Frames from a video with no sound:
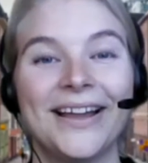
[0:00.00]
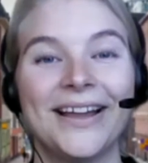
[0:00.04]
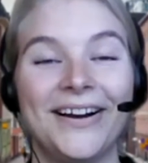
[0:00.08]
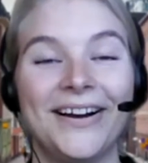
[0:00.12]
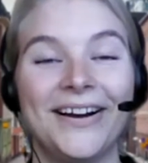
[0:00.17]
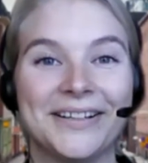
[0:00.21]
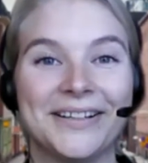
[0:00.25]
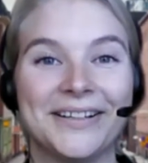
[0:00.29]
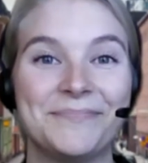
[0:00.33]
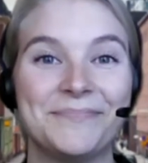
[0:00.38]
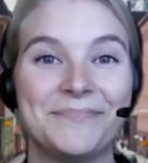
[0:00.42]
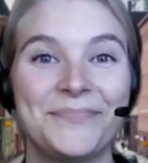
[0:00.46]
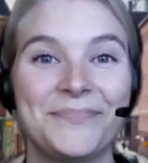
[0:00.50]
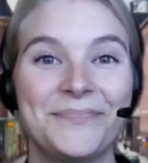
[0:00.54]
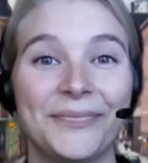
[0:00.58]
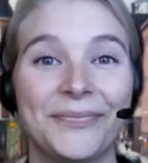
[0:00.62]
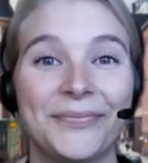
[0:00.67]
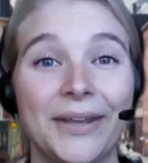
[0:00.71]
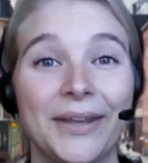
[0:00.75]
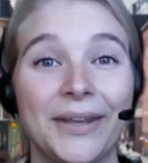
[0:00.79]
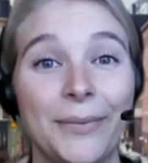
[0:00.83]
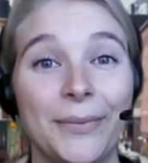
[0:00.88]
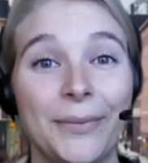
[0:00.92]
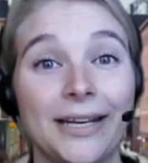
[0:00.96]
Hi,
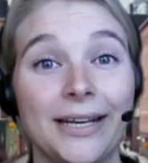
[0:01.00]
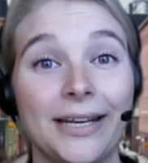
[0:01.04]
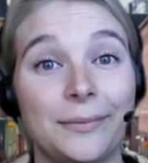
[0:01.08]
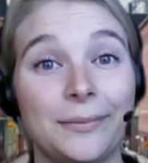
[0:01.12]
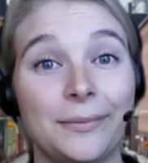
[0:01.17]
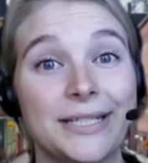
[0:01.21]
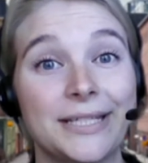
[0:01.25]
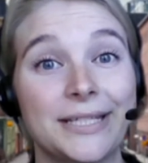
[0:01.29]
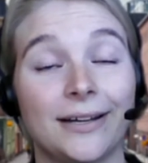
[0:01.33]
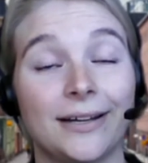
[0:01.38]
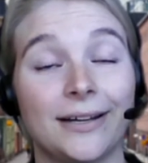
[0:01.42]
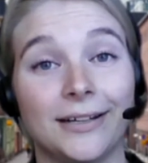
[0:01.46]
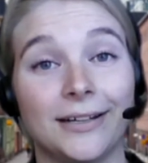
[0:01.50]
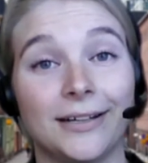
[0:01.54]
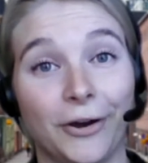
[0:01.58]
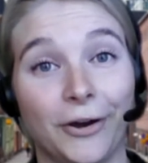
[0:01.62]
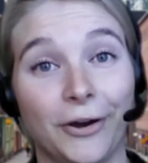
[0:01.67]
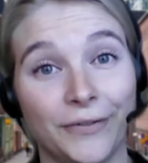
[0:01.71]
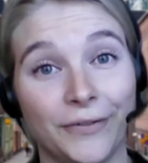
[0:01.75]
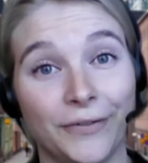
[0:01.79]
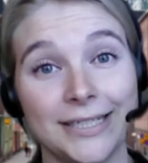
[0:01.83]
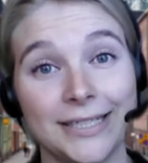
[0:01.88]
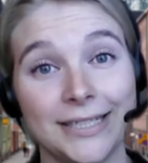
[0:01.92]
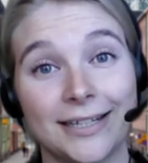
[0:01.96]
my name is
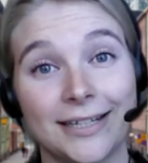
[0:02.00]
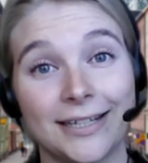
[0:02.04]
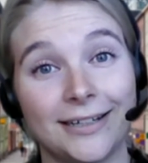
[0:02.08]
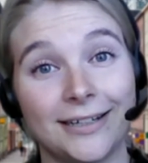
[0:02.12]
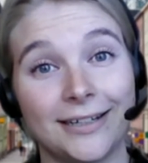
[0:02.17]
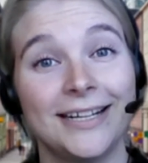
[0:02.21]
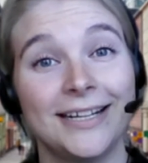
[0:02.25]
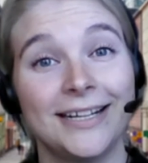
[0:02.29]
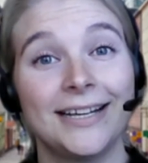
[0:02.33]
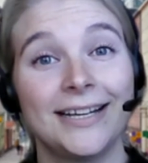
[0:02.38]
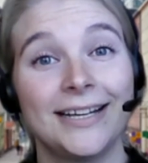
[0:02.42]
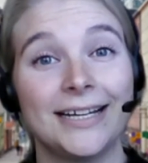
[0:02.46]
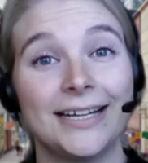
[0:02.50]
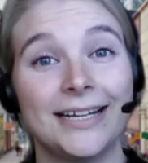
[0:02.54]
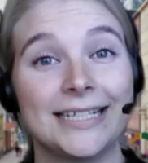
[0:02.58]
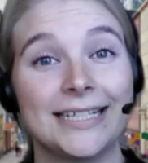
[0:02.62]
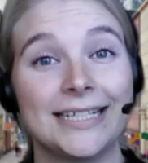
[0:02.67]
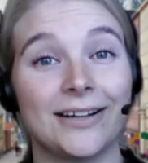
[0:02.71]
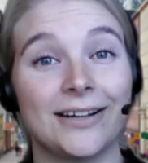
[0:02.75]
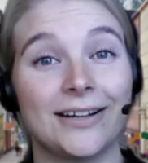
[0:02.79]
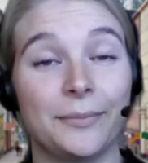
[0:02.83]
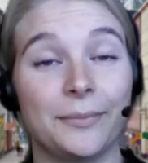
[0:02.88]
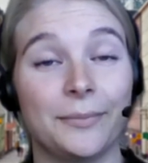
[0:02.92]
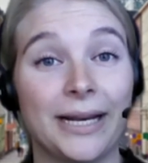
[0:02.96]
Anna Ovaska,
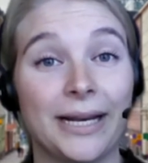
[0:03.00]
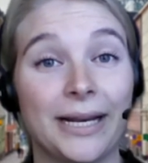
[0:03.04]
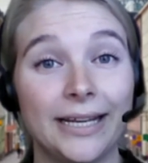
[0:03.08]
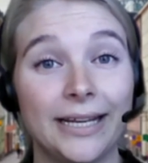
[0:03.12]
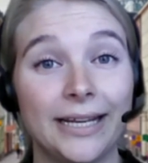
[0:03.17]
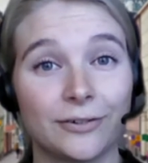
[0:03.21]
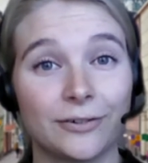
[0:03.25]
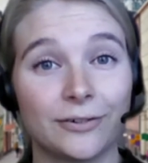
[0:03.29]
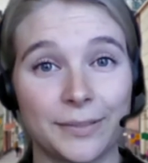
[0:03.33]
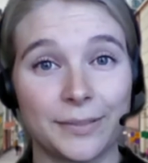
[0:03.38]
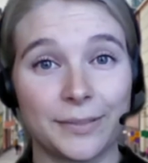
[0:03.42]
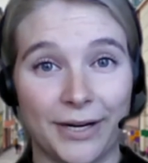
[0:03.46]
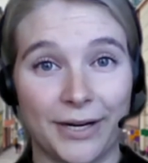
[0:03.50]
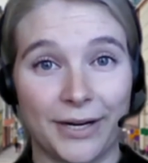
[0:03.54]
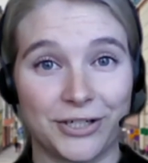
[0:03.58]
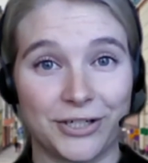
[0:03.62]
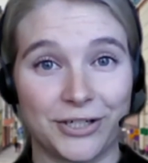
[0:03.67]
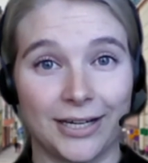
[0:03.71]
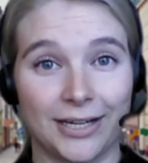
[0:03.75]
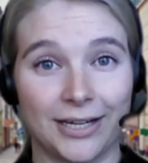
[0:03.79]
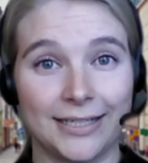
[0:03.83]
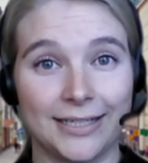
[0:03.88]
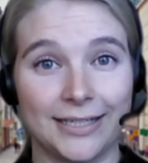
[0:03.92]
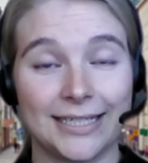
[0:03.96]
and I'm a legal
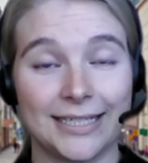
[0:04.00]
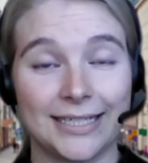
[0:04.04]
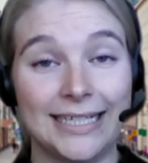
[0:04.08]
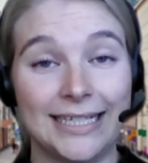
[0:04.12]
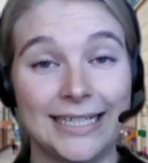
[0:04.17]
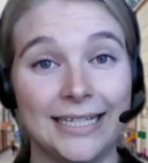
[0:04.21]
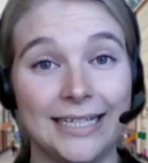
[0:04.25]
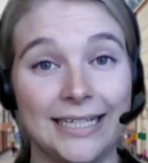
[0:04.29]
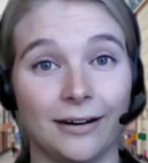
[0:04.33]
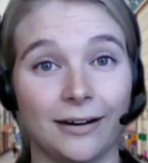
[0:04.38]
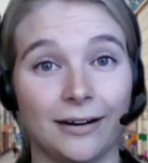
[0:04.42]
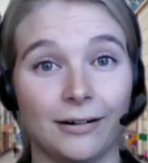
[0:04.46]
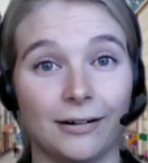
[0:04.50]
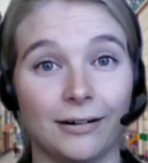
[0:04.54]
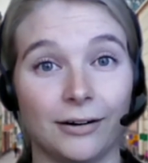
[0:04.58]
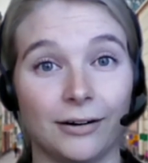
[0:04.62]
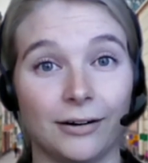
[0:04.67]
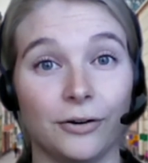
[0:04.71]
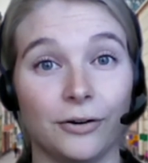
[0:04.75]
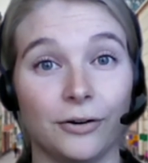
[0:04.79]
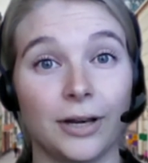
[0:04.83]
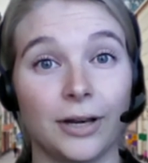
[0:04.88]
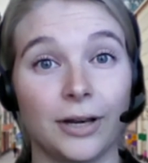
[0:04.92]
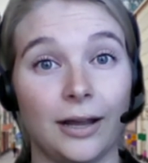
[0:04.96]
specialist leading
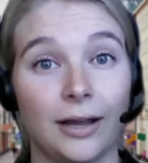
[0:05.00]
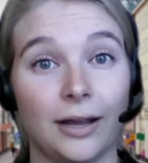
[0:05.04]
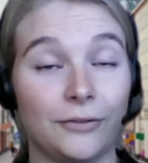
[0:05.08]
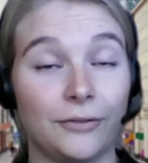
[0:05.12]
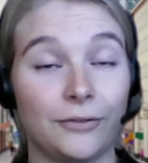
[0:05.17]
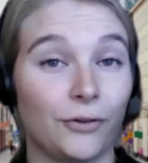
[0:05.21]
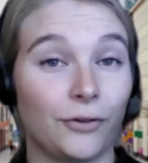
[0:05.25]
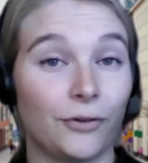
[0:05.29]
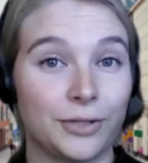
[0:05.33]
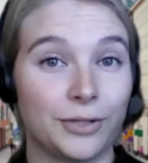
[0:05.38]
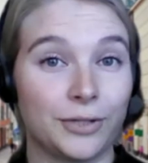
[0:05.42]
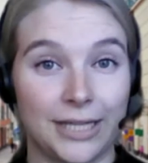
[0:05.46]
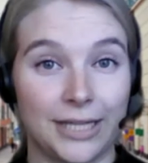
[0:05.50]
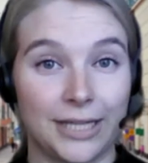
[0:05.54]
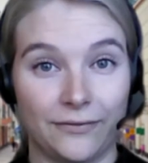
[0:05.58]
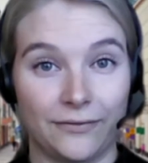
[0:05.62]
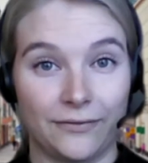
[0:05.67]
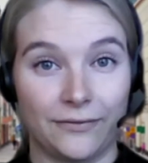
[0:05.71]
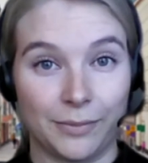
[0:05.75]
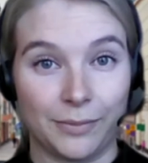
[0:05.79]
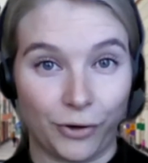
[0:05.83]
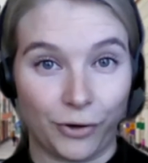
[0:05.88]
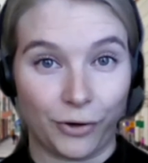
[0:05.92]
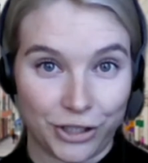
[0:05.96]
our online road
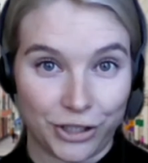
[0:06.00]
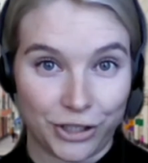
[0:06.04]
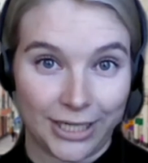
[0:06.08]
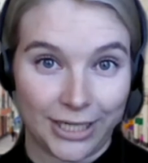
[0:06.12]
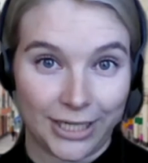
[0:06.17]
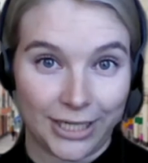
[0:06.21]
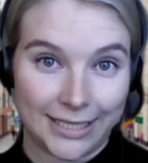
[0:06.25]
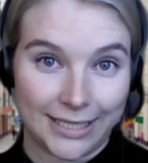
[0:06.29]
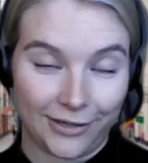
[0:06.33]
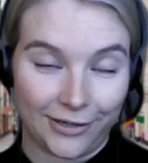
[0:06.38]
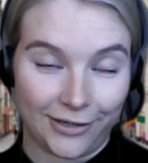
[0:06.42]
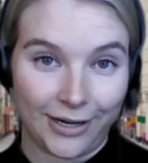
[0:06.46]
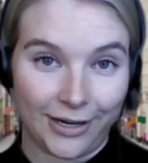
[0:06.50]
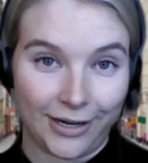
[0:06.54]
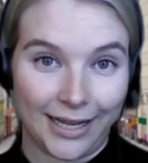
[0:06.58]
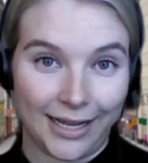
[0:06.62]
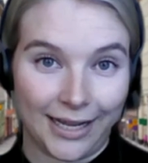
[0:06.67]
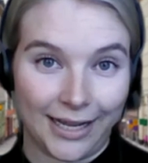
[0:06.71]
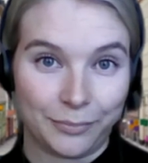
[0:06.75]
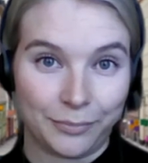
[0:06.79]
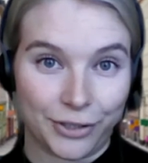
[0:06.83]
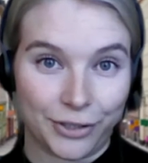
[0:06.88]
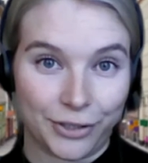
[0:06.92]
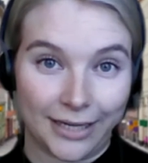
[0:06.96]
safety project here
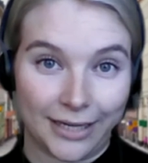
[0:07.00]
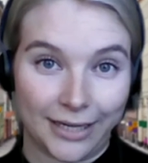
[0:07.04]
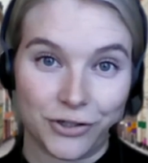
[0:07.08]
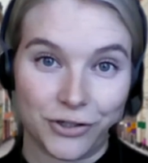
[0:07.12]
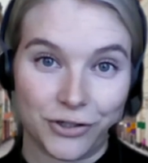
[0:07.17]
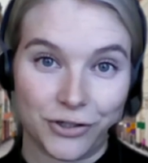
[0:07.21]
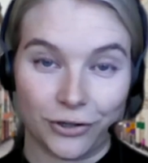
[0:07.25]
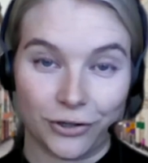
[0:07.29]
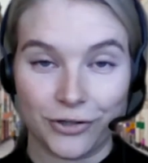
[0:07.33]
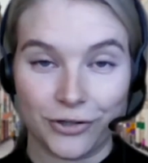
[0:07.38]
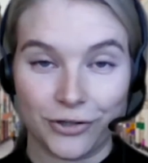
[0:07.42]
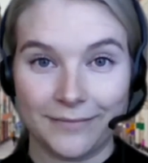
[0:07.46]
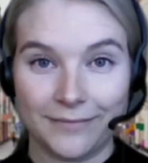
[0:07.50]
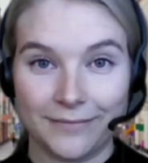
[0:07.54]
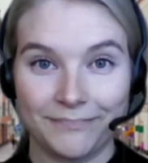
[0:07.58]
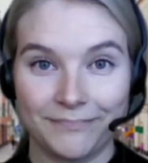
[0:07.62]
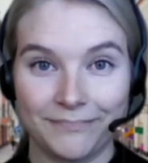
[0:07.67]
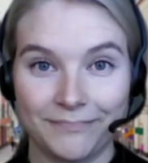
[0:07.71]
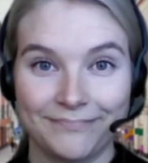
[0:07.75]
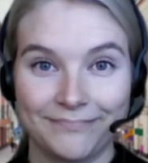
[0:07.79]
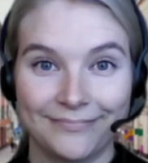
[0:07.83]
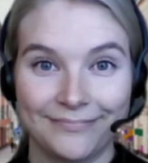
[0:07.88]
at Protect Children.